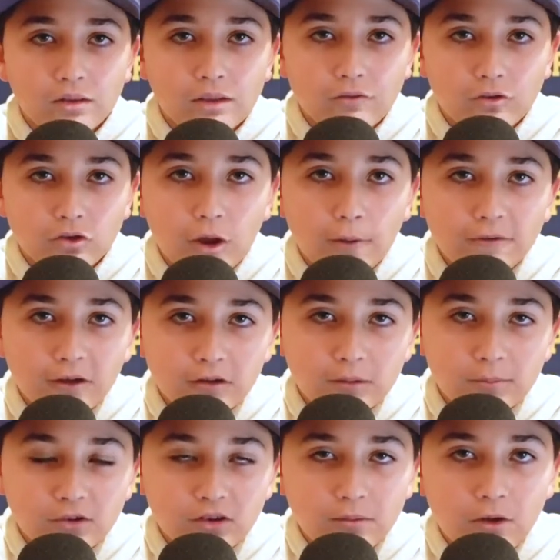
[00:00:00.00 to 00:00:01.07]
Leave your top 5
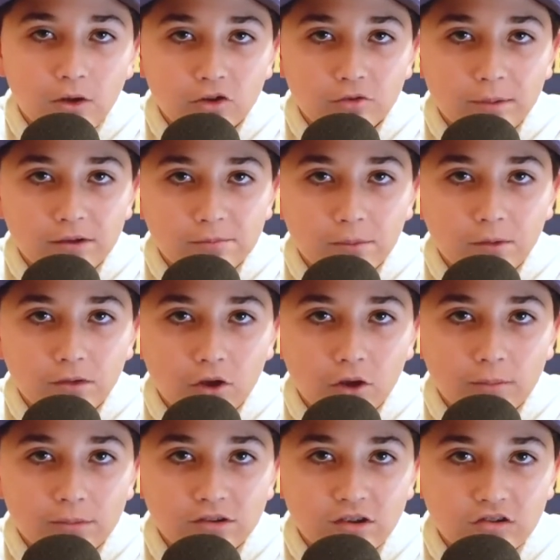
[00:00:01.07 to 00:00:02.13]
teams in college basketball in the
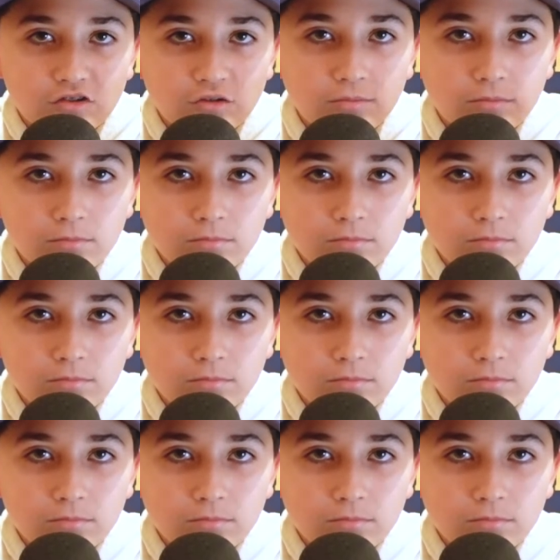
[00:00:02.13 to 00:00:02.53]
comment section.